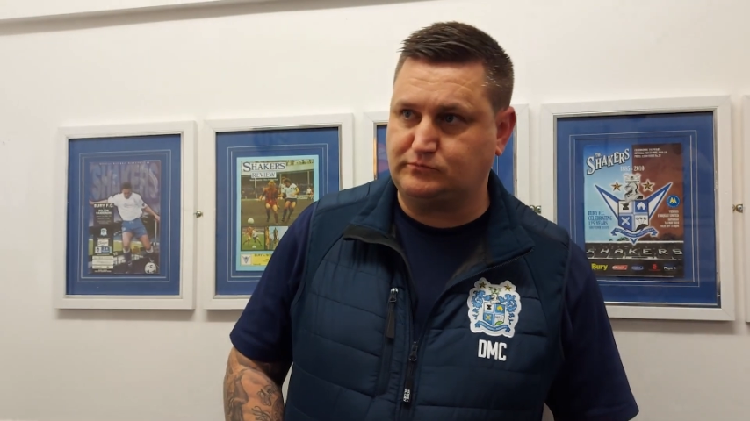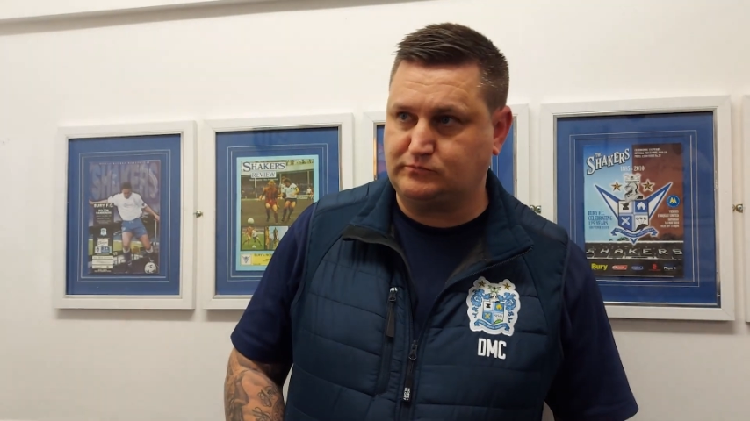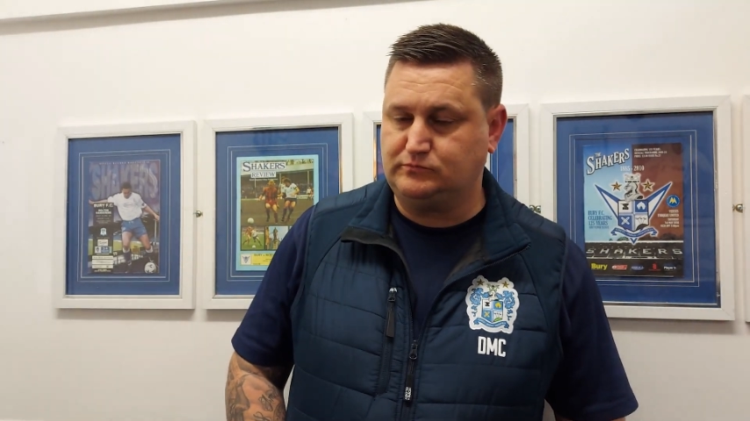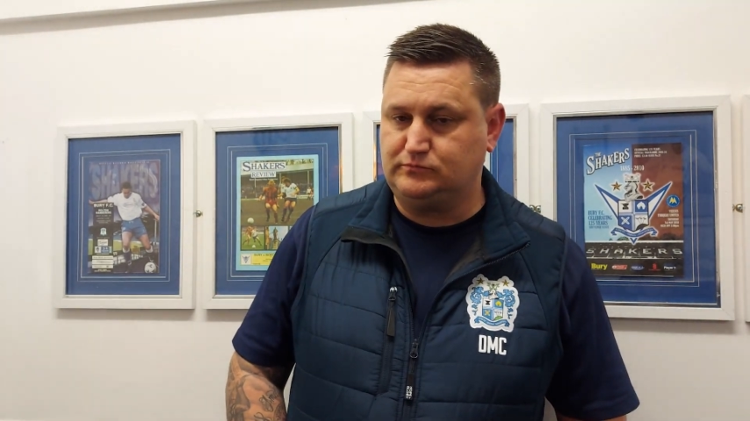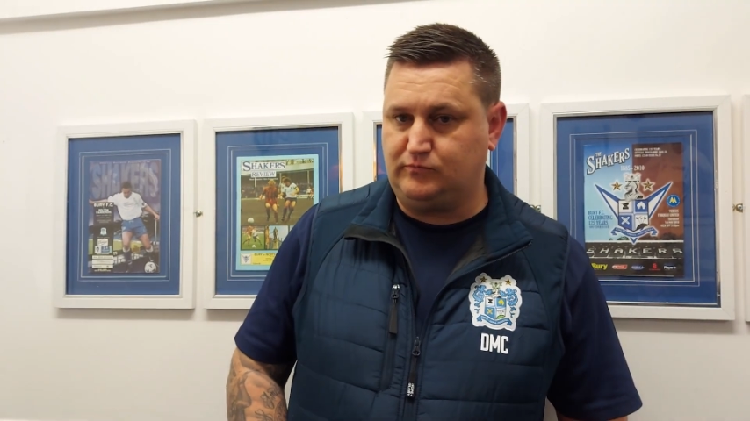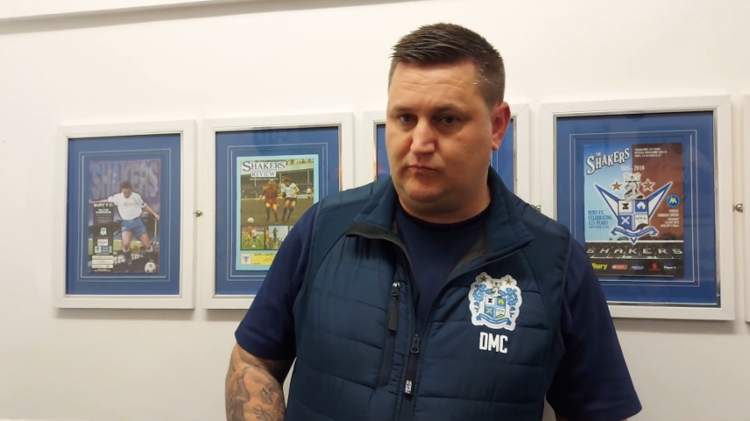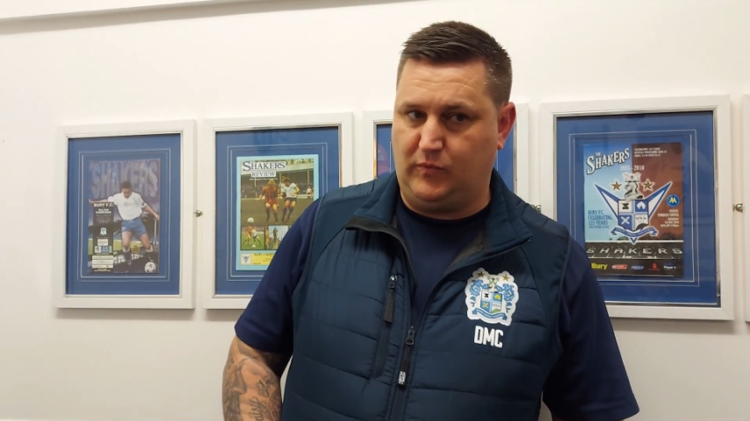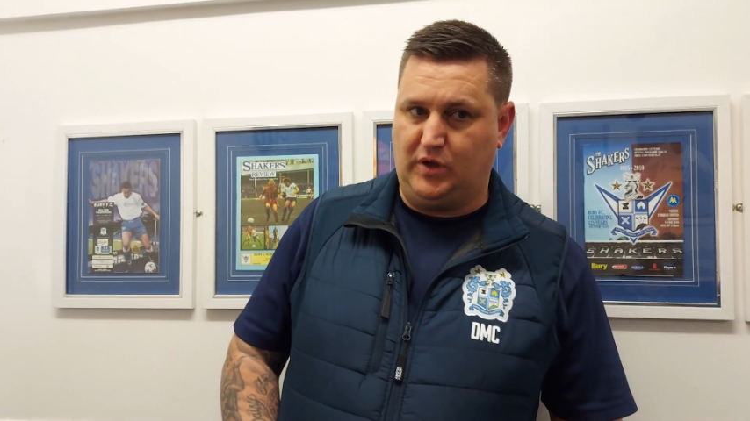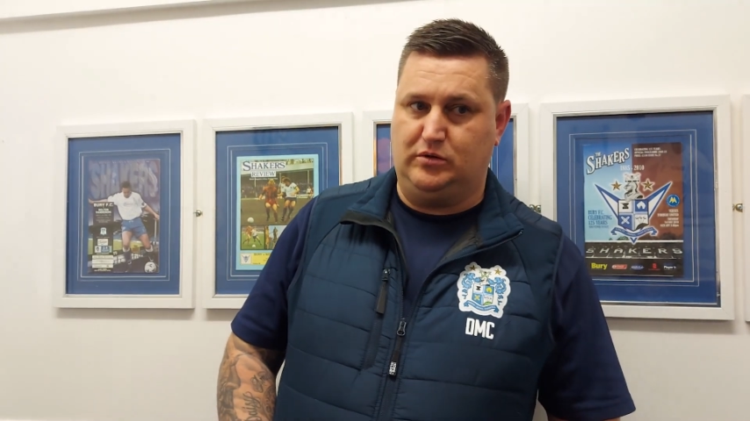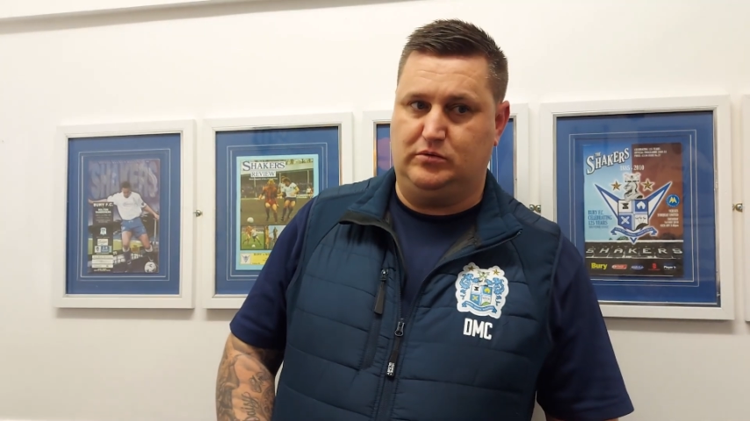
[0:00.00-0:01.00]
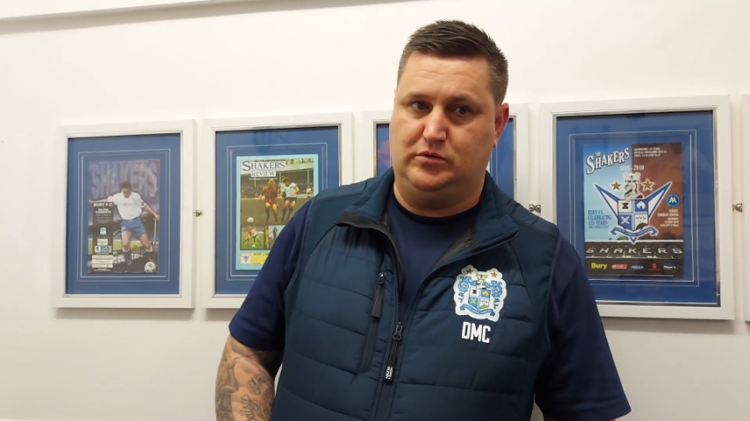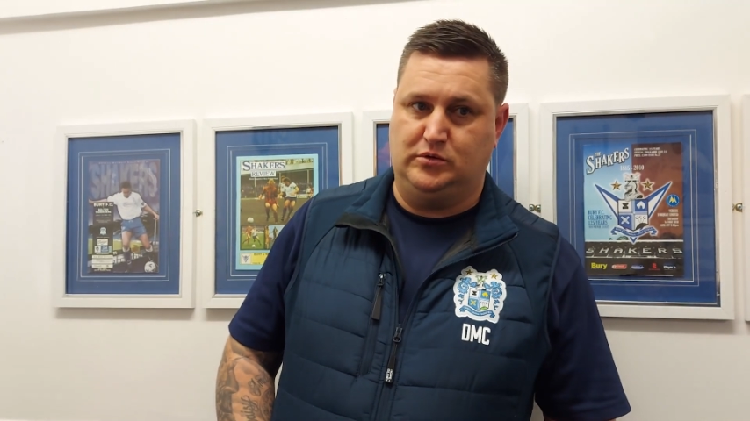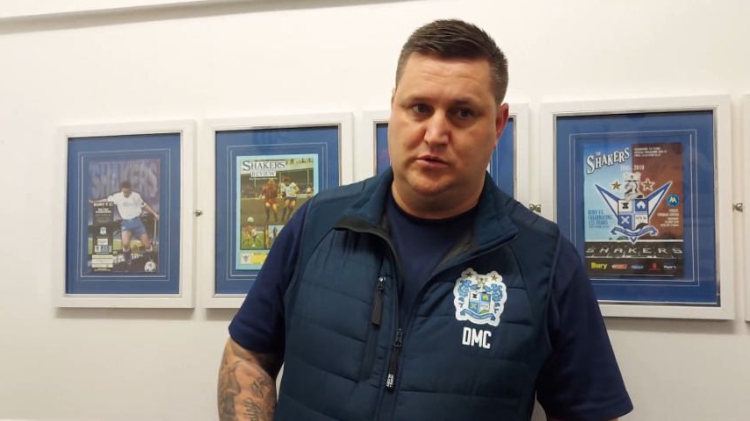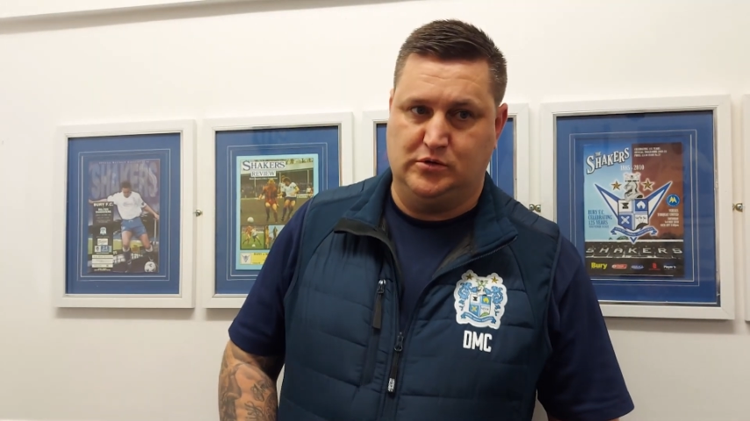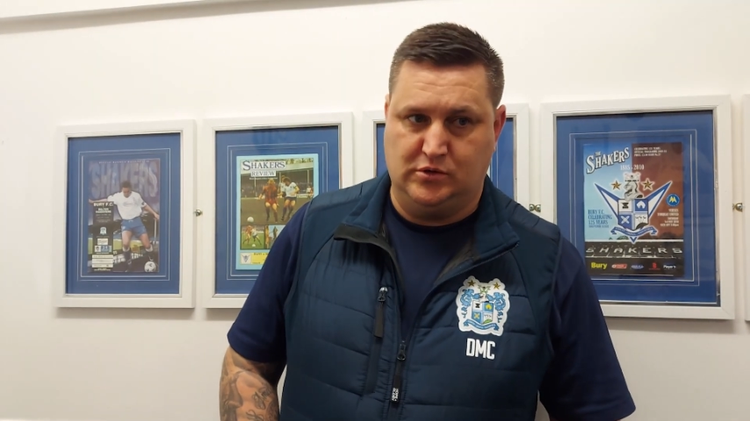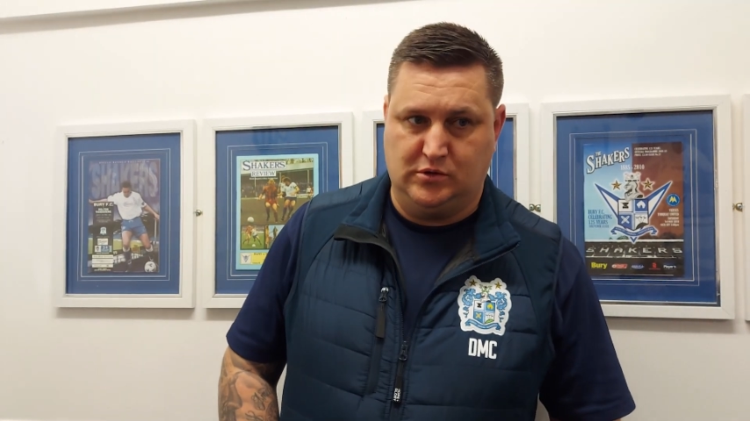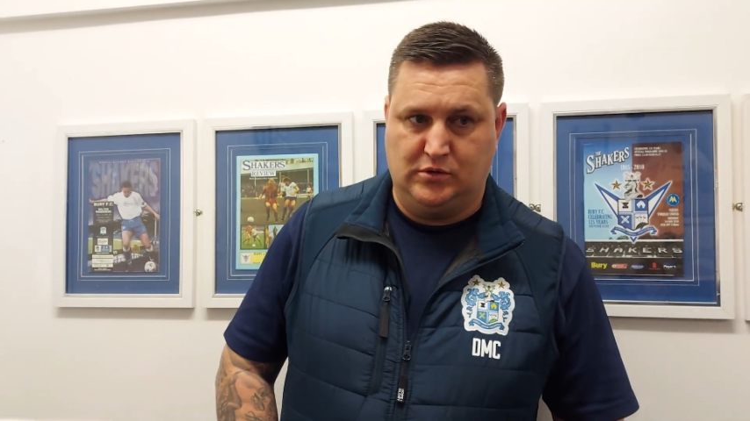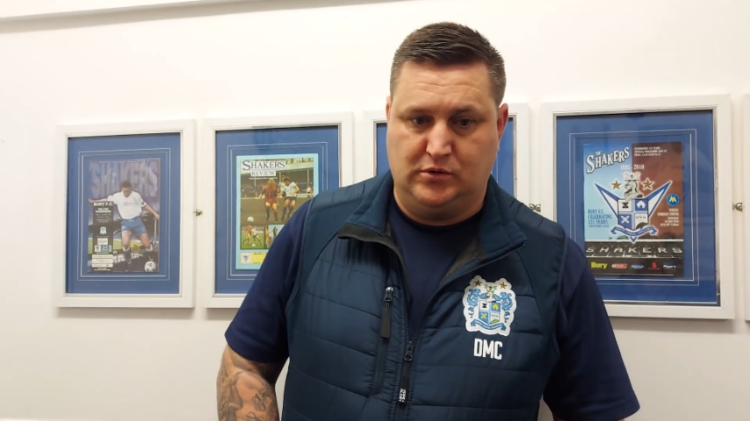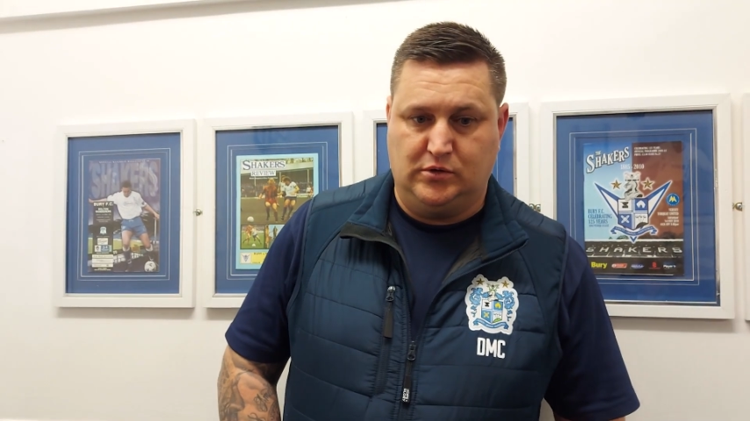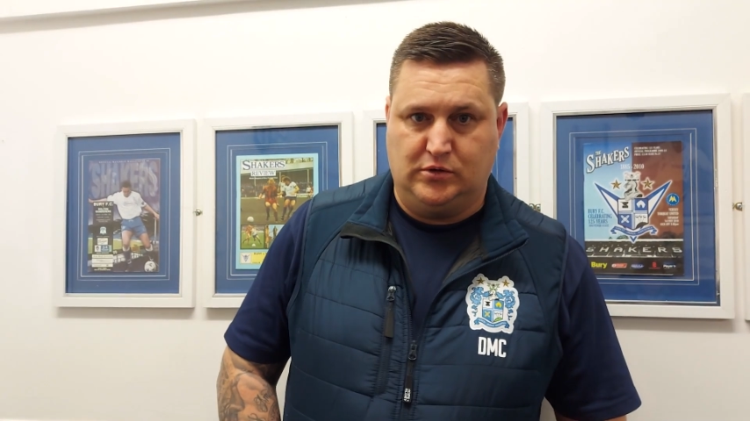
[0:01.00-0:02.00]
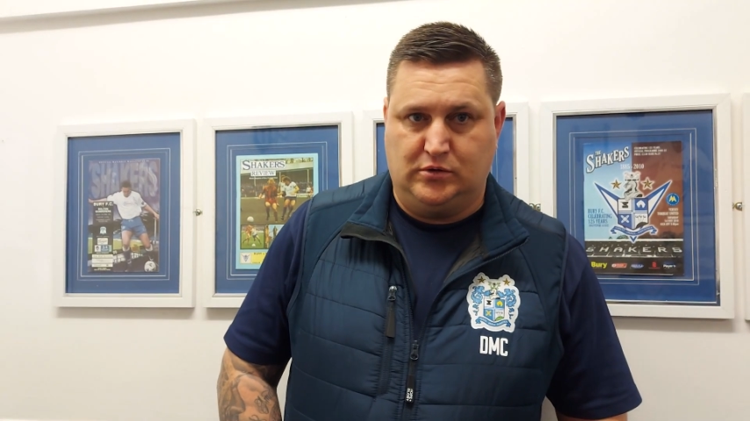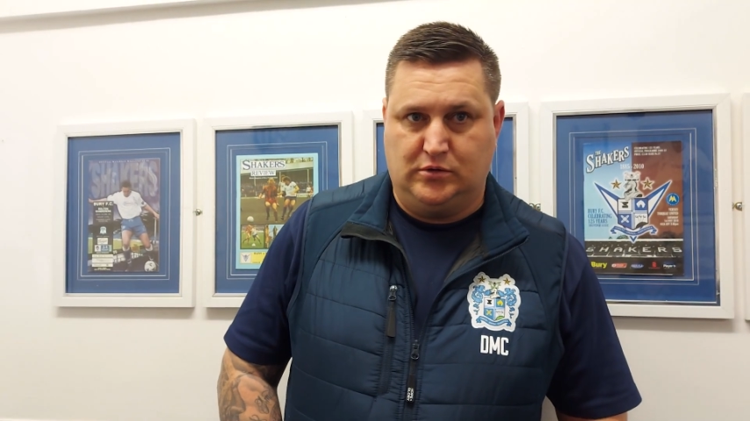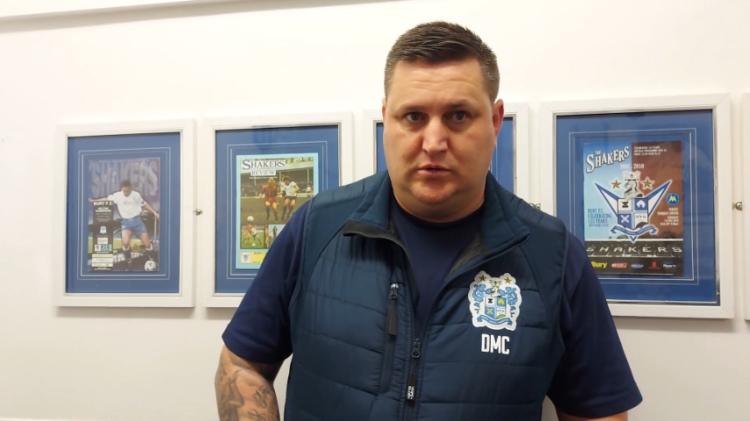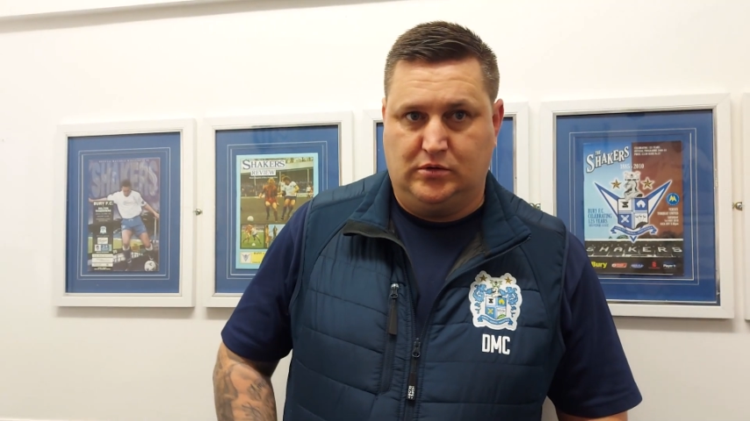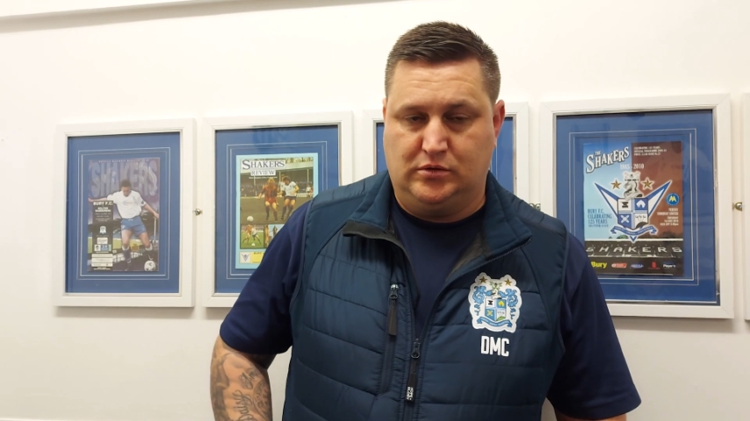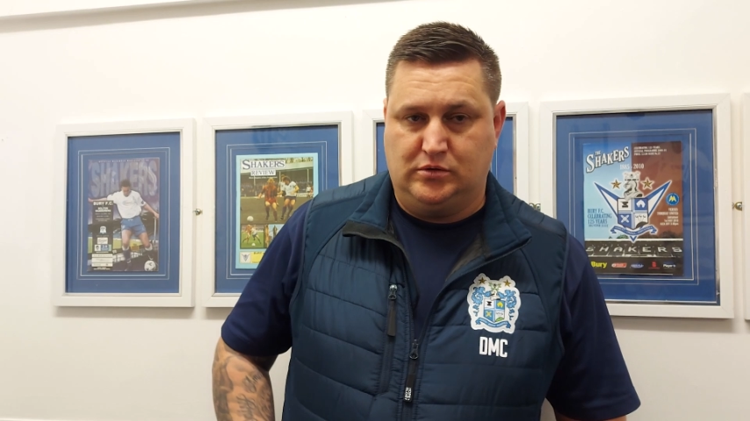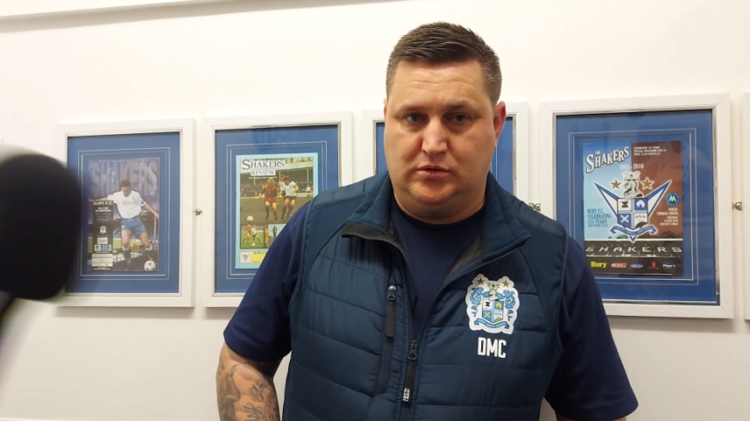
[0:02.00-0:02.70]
this evening. What were your overall thoughts on that one?